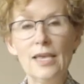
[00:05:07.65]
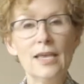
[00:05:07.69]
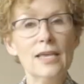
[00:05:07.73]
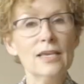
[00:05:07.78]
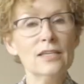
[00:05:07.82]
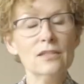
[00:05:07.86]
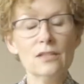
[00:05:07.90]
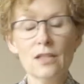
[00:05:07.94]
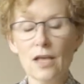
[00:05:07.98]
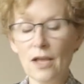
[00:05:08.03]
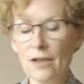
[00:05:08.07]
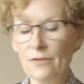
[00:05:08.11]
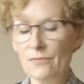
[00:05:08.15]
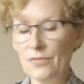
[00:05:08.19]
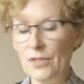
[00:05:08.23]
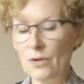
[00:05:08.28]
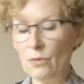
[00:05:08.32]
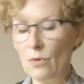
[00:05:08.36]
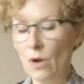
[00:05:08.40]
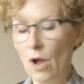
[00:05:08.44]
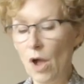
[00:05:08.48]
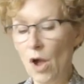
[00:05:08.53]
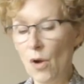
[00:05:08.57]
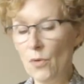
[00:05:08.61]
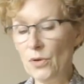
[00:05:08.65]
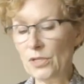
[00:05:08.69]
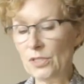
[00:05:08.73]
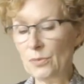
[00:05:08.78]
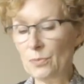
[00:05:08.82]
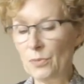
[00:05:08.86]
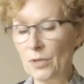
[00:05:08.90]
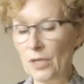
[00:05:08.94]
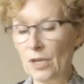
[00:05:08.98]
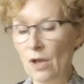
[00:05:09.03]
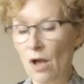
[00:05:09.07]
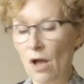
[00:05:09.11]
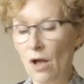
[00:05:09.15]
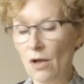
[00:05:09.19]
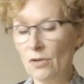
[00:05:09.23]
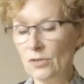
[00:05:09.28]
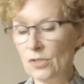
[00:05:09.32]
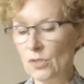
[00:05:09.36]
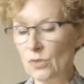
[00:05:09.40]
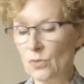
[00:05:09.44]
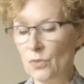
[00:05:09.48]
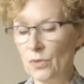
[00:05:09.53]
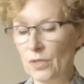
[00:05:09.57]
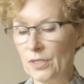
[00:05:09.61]
In life, there will always be all
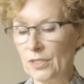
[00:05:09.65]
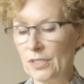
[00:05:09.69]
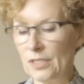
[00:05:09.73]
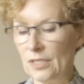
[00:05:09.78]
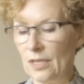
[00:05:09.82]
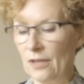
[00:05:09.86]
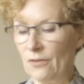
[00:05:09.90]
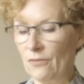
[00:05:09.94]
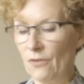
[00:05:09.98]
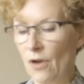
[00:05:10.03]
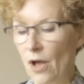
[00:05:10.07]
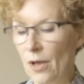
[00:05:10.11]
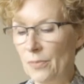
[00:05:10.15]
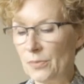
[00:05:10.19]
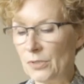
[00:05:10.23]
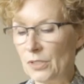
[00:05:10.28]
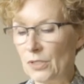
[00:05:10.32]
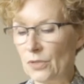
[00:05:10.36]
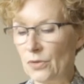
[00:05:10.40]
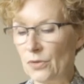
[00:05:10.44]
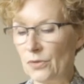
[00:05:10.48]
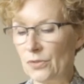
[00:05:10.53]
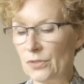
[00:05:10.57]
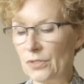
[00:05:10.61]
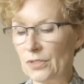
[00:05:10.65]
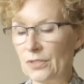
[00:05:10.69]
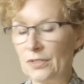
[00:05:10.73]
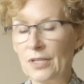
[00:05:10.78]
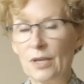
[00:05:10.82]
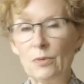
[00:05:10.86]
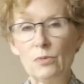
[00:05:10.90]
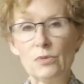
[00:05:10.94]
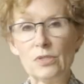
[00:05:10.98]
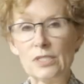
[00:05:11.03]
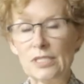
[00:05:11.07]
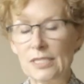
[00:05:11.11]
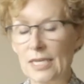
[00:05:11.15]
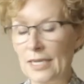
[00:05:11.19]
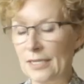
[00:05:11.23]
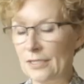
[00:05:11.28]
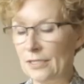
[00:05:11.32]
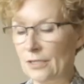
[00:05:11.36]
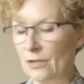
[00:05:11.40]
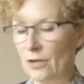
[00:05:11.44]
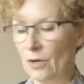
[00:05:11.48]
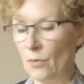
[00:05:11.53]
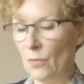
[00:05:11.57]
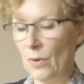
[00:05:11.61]
sorts of obstacles that will stand
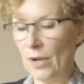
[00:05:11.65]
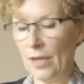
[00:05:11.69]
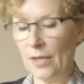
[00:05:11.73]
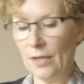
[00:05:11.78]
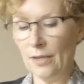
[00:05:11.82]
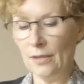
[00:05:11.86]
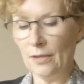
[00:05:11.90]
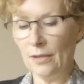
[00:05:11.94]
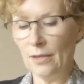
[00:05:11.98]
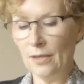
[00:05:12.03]
in our way.